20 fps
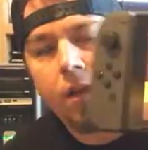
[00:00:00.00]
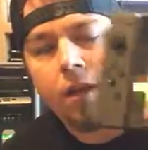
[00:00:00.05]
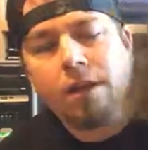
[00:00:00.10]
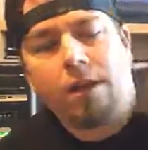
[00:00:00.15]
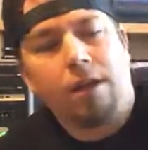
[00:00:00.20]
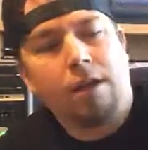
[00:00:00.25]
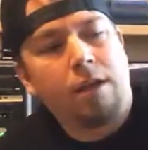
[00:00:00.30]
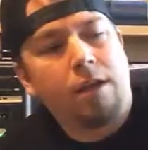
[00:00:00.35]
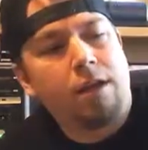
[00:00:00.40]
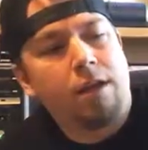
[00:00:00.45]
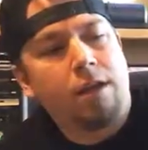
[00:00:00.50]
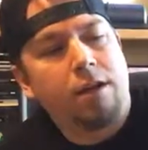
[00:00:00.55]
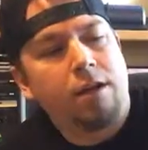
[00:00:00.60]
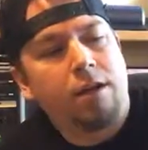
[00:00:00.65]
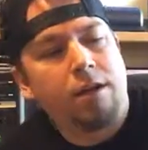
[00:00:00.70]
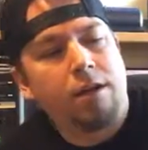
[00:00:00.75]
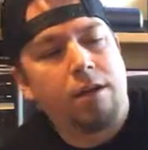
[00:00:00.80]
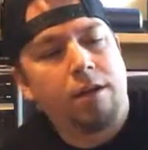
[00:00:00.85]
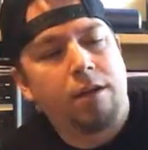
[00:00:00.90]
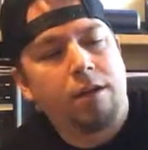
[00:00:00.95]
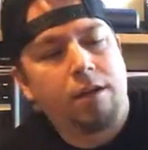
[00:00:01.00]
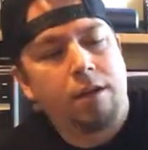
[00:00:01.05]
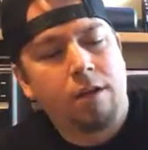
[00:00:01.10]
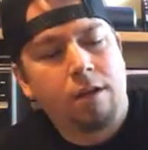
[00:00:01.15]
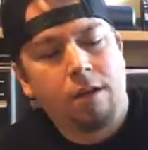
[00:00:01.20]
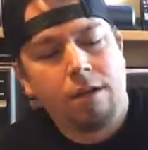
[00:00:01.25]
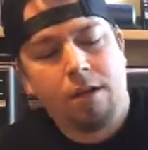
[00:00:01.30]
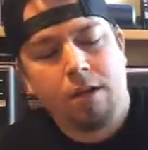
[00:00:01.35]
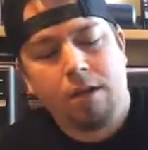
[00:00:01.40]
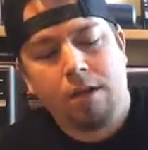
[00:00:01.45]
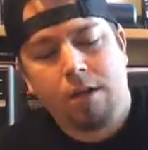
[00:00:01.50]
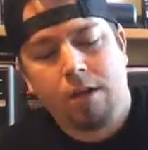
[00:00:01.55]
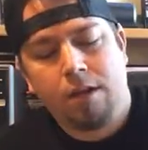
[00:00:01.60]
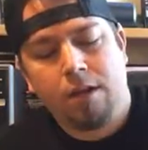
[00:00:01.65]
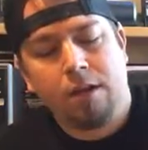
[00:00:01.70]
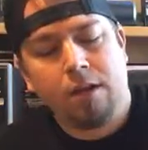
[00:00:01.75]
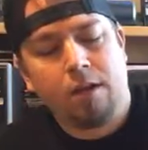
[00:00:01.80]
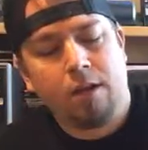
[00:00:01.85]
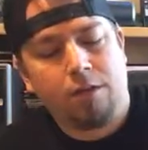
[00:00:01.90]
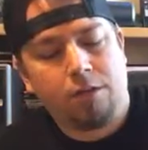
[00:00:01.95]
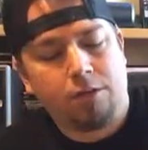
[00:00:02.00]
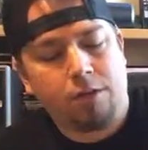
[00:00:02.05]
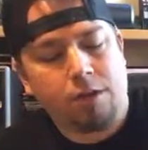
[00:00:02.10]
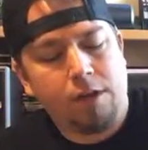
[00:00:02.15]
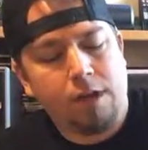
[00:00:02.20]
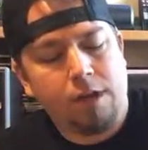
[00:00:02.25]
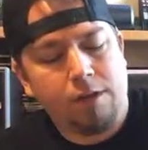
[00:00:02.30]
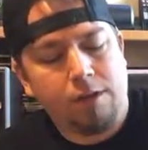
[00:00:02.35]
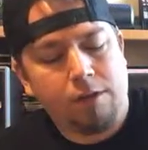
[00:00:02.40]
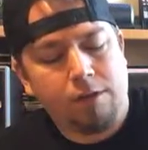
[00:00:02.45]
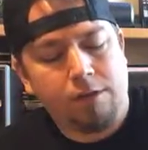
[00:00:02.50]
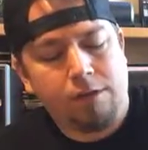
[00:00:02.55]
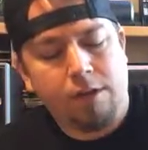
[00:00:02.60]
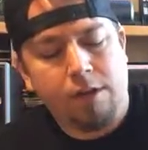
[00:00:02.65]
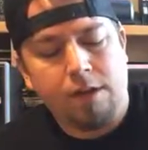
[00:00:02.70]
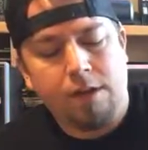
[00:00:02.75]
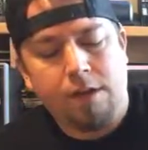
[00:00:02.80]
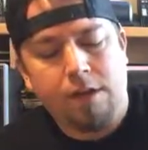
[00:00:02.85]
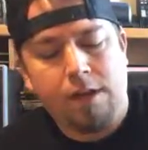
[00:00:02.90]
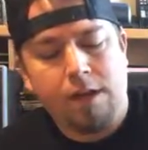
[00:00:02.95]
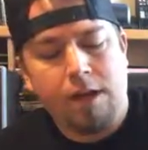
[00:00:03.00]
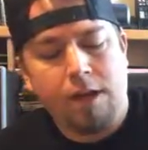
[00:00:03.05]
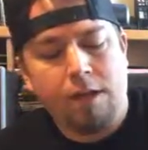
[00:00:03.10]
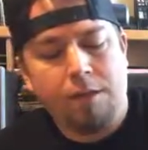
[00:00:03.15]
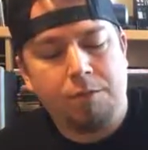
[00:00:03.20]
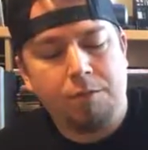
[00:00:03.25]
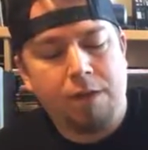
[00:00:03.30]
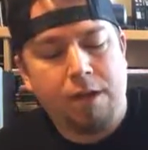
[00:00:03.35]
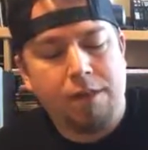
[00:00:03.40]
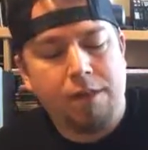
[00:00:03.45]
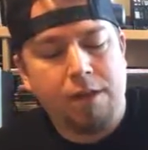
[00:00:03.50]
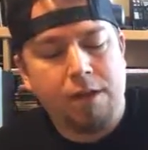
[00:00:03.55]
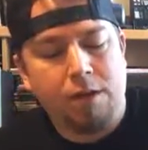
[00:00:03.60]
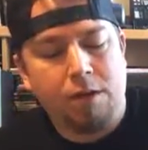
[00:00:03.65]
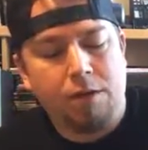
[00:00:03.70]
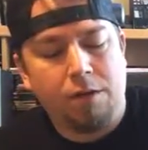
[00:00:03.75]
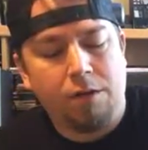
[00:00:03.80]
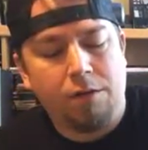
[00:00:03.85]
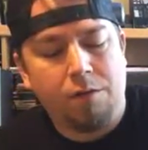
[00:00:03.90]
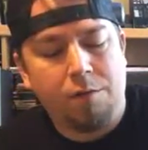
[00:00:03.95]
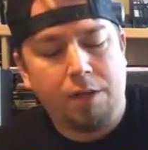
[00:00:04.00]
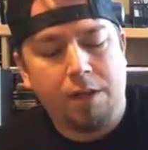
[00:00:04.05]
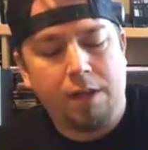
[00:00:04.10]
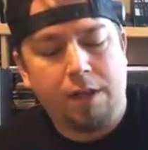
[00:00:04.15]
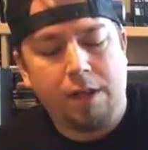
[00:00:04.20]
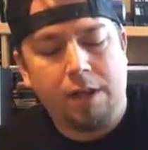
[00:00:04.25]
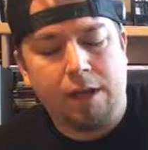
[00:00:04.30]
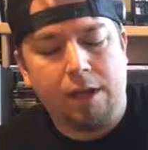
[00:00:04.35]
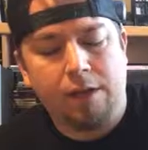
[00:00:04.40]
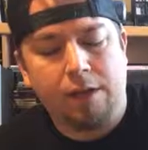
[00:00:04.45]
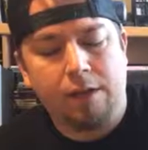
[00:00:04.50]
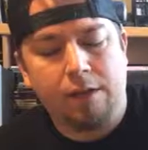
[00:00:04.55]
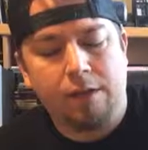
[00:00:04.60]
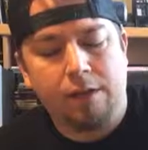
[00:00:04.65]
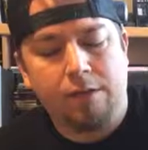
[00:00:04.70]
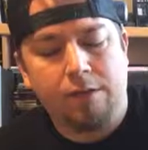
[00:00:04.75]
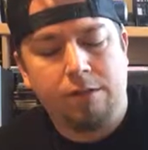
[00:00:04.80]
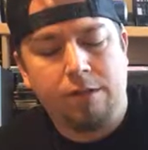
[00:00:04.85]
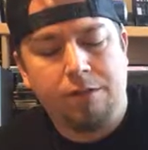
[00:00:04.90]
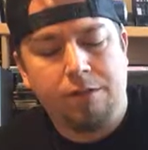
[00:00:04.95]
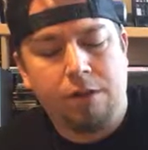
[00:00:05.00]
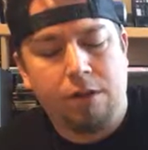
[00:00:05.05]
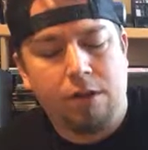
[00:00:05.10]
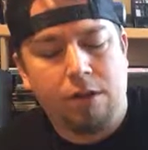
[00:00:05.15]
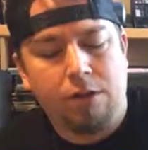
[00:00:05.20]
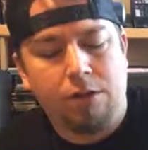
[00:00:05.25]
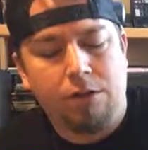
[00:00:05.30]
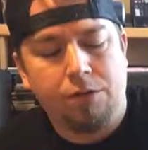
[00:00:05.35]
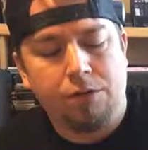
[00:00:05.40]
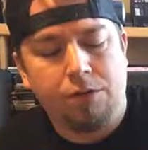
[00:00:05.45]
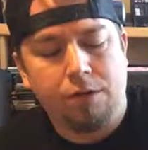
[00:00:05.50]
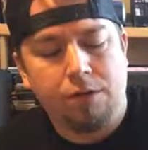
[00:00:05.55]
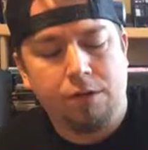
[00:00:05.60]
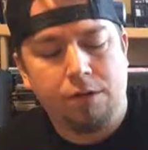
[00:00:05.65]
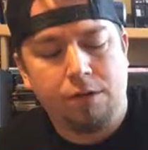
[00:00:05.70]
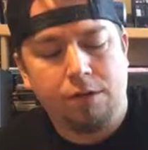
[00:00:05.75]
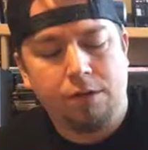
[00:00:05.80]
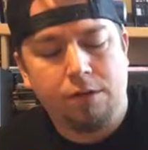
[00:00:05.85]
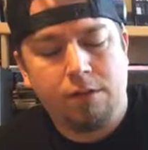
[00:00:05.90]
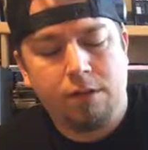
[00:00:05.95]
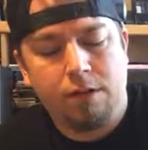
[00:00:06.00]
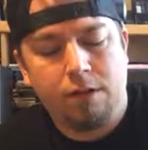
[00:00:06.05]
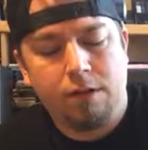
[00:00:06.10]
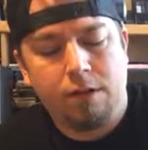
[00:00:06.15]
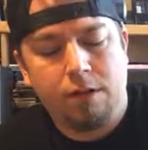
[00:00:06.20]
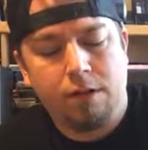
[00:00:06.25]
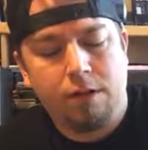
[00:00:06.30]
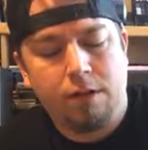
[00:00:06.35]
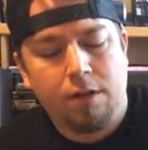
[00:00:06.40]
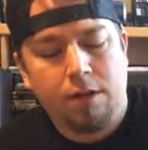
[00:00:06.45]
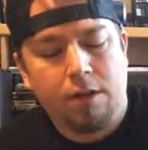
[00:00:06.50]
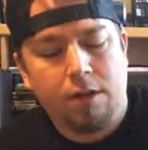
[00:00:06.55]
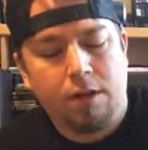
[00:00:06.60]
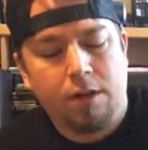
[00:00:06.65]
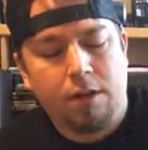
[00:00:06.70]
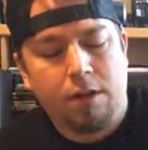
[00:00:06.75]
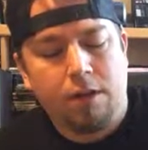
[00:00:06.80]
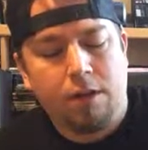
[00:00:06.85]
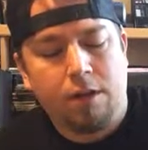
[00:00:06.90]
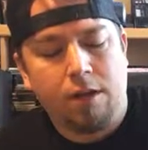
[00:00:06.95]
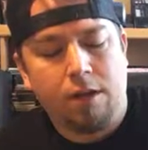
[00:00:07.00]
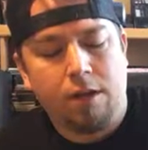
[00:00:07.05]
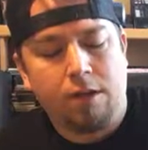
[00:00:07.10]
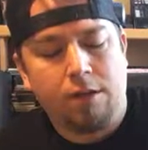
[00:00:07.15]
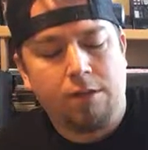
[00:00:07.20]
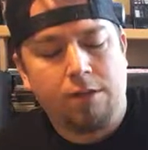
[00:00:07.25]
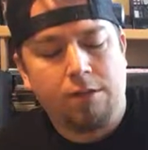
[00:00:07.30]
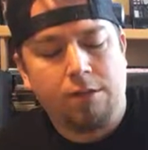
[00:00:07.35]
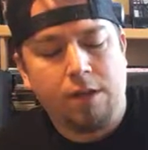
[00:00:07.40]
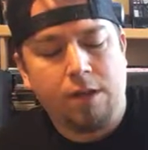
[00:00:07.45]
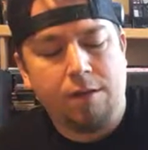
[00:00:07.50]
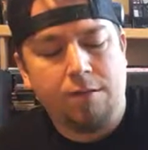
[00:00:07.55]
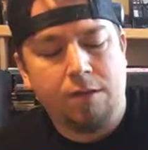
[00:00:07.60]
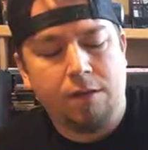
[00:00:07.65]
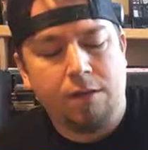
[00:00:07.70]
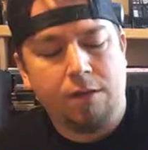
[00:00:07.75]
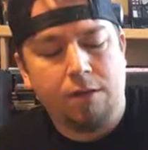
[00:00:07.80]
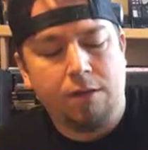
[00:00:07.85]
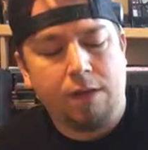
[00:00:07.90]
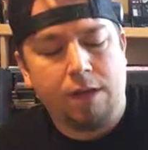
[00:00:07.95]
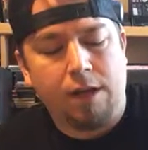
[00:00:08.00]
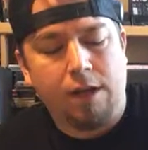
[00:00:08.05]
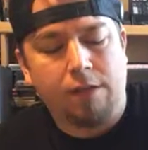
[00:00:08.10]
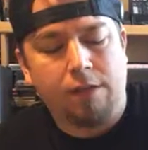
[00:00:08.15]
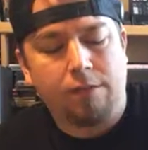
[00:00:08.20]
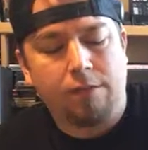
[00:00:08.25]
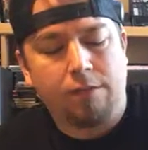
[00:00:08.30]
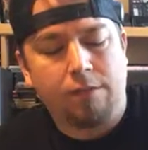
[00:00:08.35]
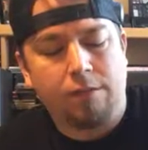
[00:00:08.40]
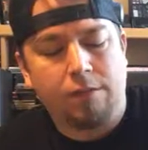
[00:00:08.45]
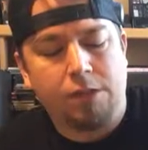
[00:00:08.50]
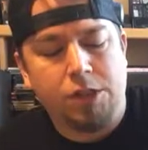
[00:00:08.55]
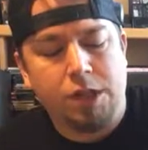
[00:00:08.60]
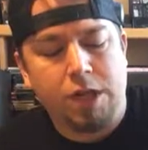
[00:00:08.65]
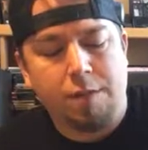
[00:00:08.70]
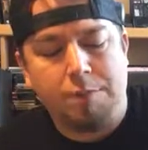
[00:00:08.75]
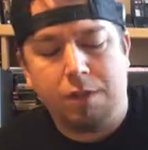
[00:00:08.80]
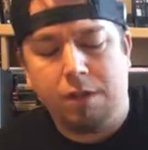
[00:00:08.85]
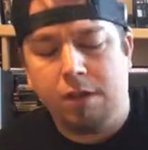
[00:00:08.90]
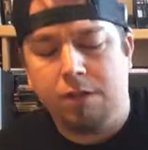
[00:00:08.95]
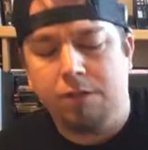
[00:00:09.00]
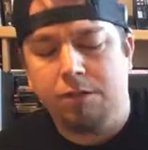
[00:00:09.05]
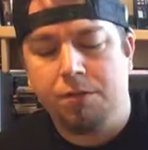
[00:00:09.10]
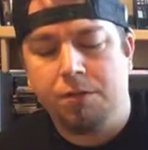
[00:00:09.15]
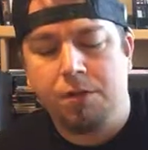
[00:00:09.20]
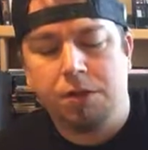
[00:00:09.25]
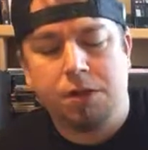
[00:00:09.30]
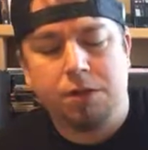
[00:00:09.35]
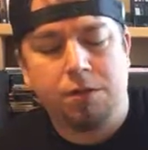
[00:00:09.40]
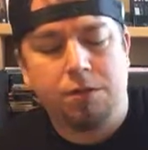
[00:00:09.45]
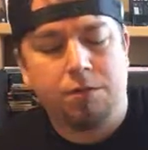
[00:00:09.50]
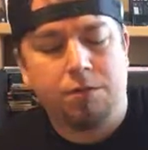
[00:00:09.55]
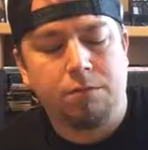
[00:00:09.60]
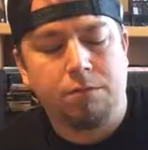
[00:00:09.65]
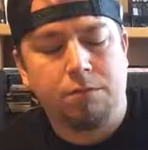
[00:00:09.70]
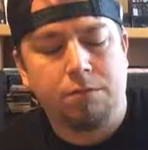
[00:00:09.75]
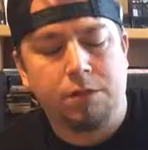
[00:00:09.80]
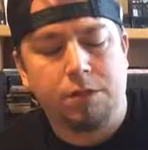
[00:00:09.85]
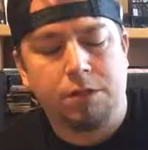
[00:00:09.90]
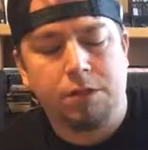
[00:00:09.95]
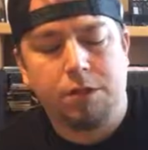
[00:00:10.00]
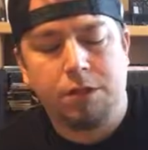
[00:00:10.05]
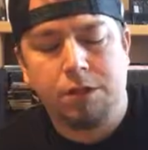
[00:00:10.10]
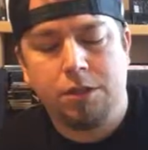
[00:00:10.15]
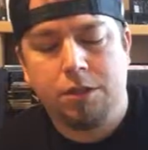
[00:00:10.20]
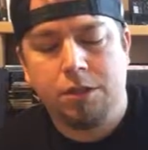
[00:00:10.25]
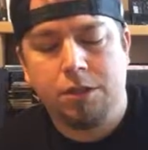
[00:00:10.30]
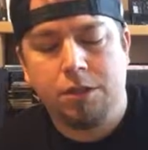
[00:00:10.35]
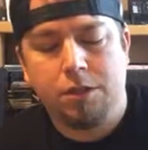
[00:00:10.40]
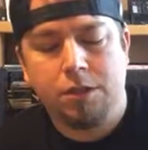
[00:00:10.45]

And then, you know, so you got these indie games. I think I only spent like $7 for this. This game you could do like Japanese version, which